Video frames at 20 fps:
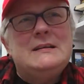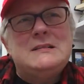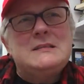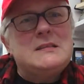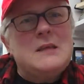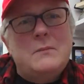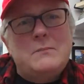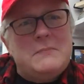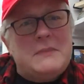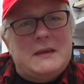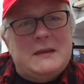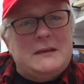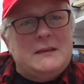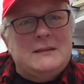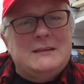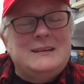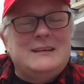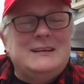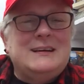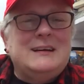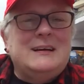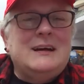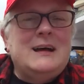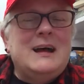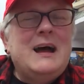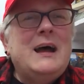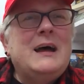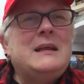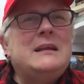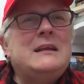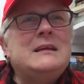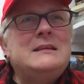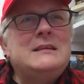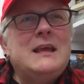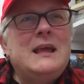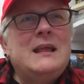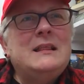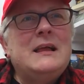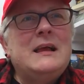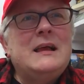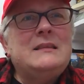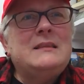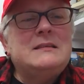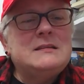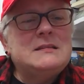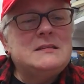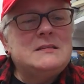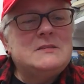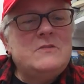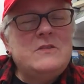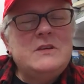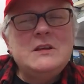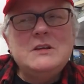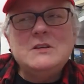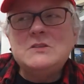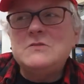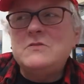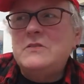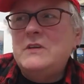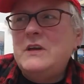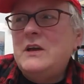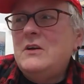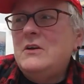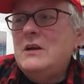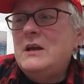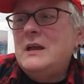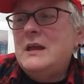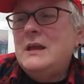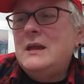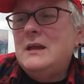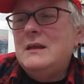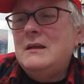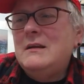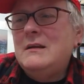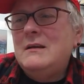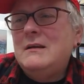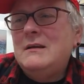something uh, on a day like this feels very